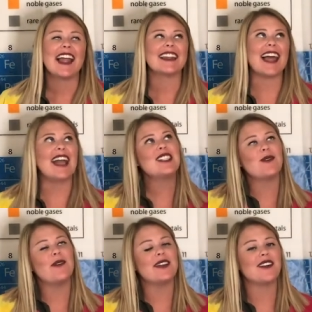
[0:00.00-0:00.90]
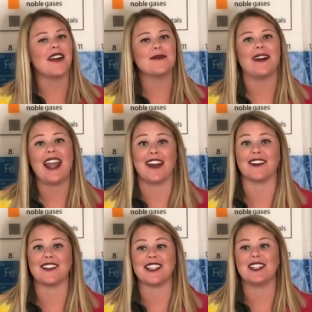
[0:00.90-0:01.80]
Last week we talked about
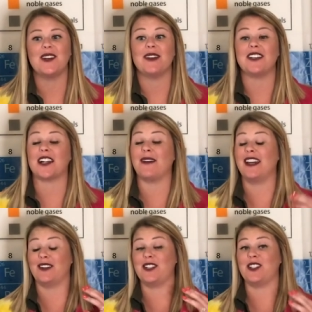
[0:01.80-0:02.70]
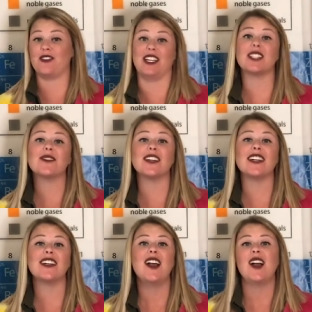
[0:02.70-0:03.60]
energy. We talked about energy transfer,